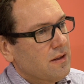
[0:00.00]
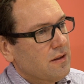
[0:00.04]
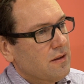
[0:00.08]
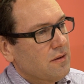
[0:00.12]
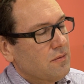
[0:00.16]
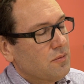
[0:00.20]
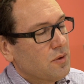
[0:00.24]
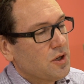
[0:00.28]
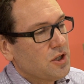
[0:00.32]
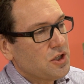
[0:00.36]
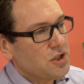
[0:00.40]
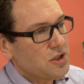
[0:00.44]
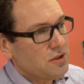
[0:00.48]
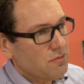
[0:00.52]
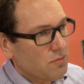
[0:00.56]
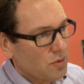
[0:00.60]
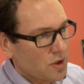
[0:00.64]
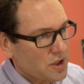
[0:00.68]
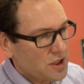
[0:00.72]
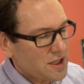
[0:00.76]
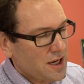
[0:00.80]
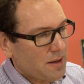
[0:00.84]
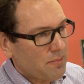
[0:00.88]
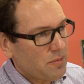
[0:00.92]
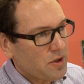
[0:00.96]
which
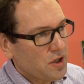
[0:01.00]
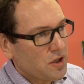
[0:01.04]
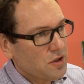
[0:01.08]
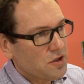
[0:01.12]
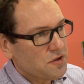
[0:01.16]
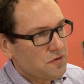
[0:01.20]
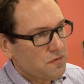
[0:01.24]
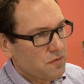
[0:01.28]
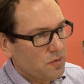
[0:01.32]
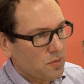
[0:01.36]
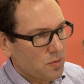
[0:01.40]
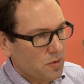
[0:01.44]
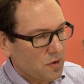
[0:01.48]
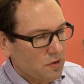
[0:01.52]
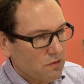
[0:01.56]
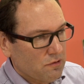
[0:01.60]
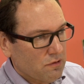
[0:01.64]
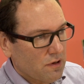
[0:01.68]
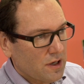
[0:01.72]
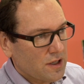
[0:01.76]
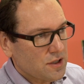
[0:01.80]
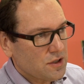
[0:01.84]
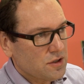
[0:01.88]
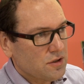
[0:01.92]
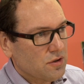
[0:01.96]
can be useful, a
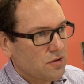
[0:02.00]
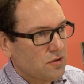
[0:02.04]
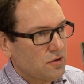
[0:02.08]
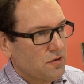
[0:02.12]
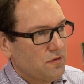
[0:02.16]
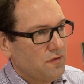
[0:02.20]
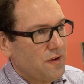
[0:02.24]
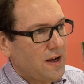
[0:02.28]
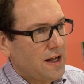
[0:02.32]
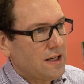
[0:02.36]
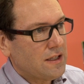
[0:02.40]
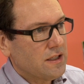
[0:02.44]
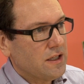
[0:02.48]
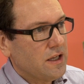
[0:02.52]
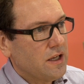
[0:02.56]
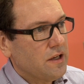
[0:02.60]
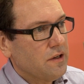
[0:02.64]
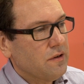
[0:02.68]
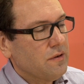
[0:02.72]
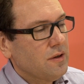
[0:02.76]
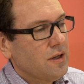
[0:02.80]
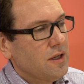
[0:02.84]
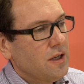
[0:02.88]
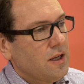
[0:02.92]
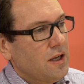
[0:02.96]
great store of
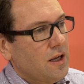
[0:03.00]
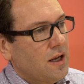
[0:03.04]
value,